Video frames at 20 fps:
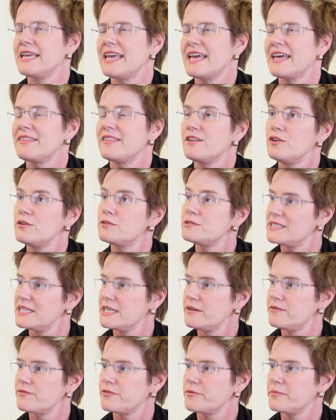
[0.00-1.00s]
Yeah, the
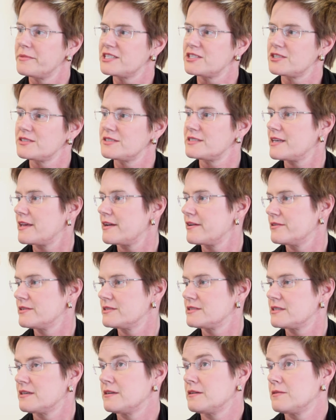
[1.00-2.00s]
UC Information Center
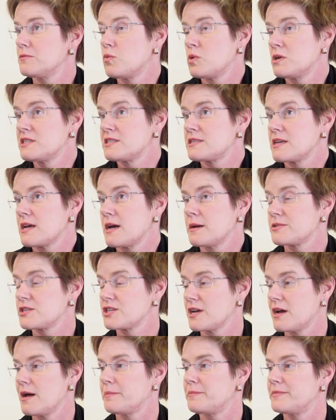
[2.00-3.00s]
is a one-stop
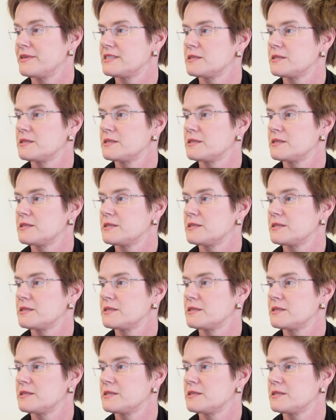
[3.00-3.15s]
shop.